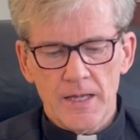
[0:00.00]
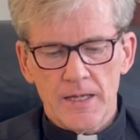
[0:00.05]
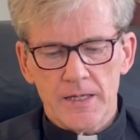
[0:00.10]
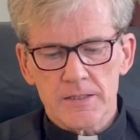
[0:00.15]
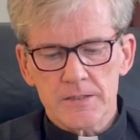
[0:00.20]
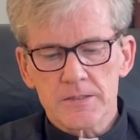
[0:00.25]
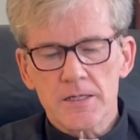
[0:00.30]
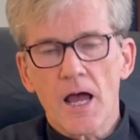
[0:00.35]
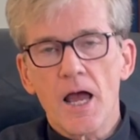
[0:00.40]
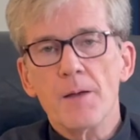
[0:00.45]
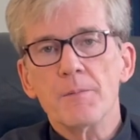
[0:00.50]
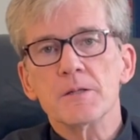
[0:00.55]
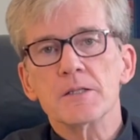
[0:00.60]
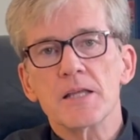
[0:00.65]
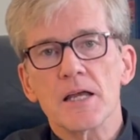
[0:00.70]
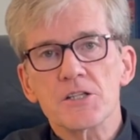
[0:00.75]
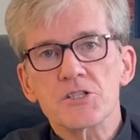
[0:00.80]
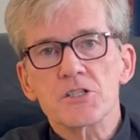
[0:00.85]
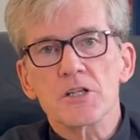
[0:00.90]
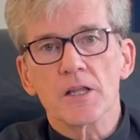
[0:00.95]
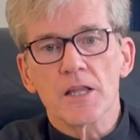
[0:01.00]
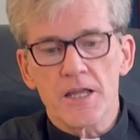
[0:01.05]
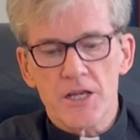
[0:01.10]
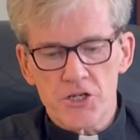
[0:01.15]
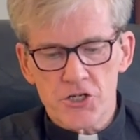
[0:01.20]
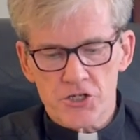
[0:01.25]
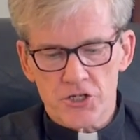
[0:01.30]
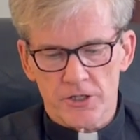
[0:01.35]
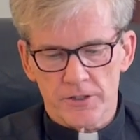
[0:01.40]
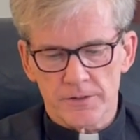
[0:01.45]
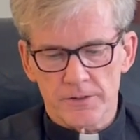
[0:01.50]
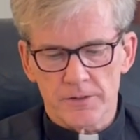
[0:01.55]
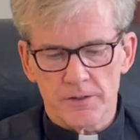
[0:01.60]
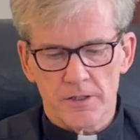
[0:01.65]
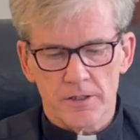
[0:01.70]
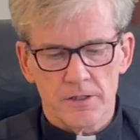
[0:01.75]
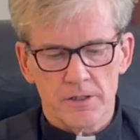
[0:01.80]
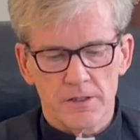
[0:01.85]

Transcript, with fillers: In time of desolation,